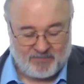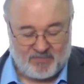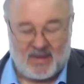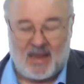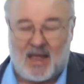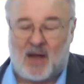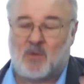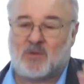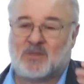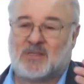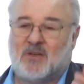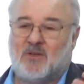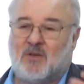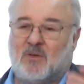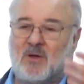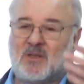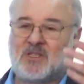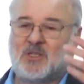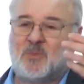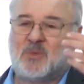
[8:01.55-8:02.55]
And also you've
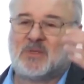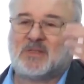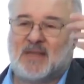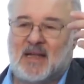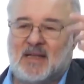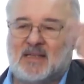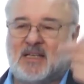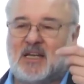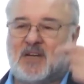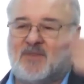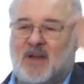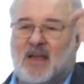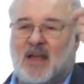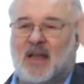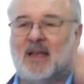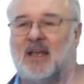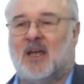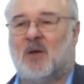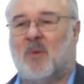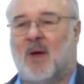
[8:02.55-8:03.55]
got to present it in a very
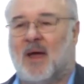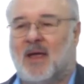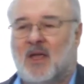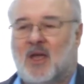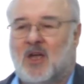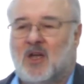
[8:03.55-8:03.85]
clear way.